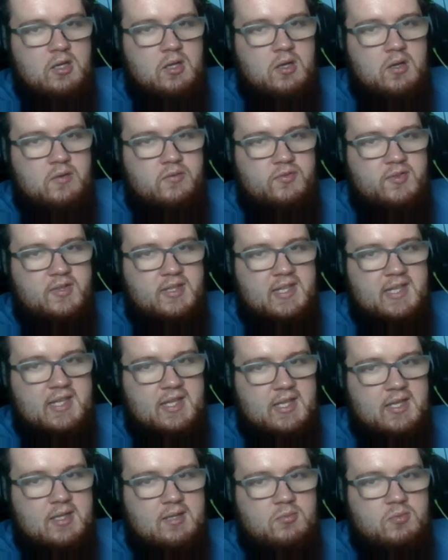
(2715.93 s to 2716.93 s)
Hopefully,
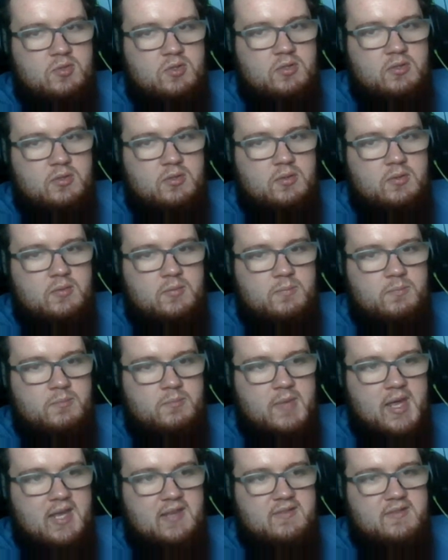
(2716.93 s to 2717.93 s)
he will
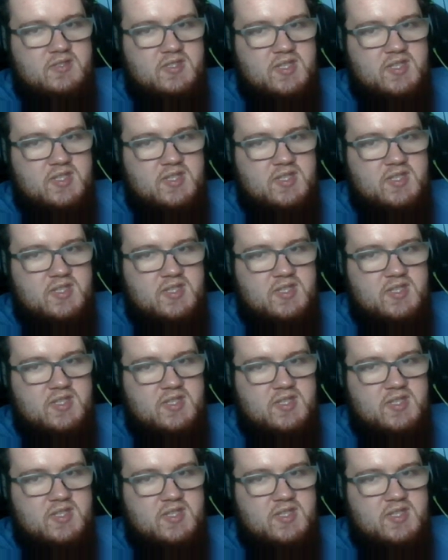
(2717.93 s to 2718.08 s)
make the